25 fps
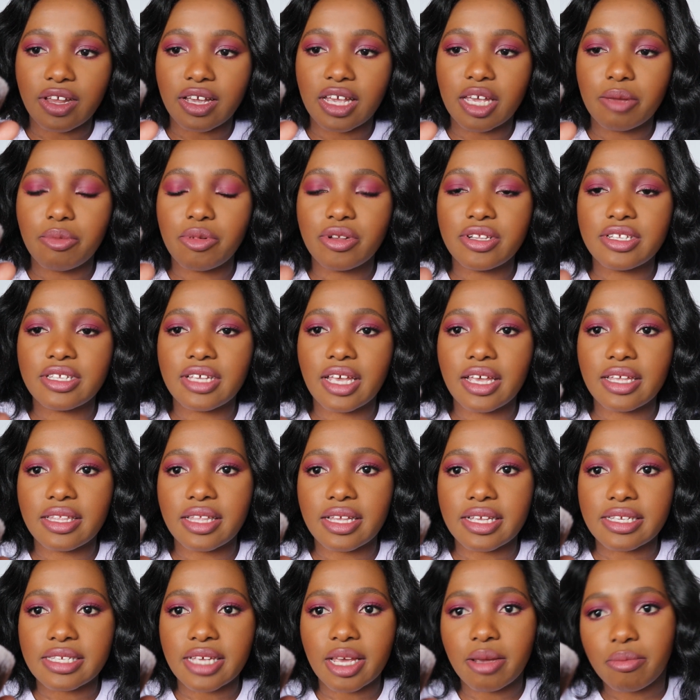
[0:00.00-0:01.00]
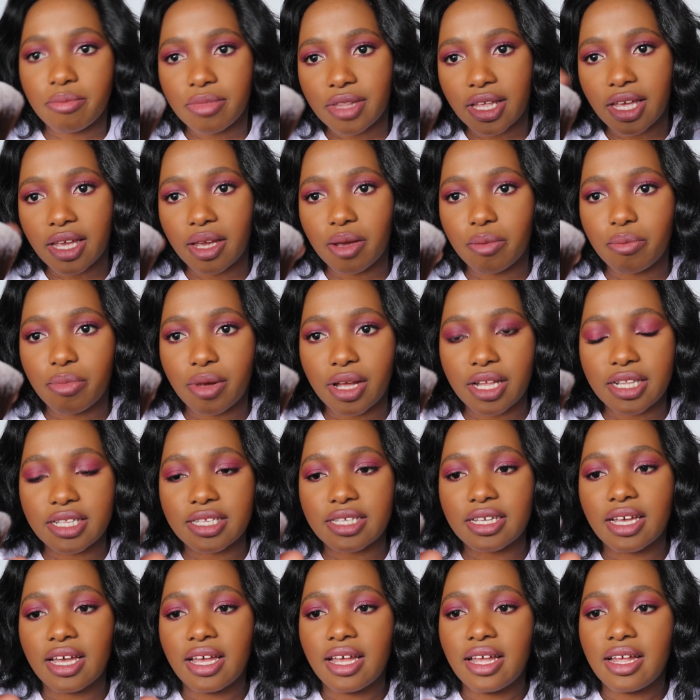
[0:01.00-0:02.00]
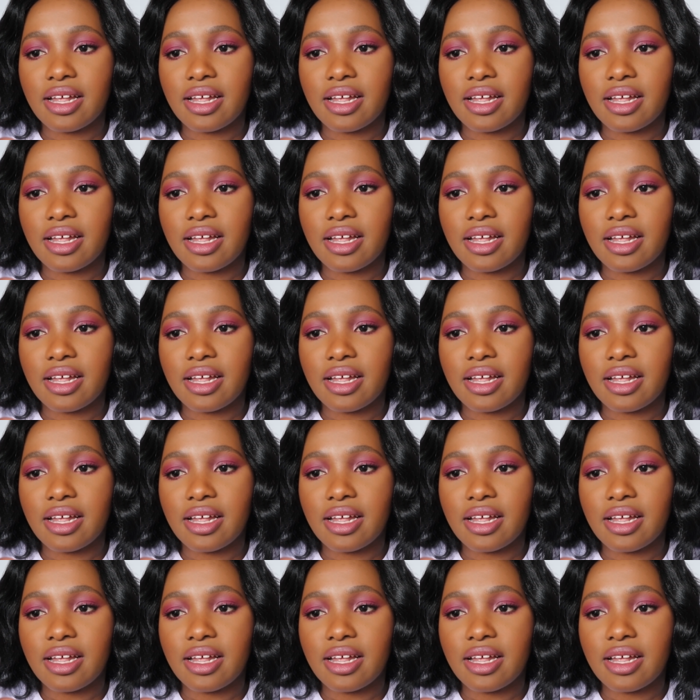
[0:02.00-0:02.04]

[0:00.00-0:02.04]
I keep on saying the same thing, but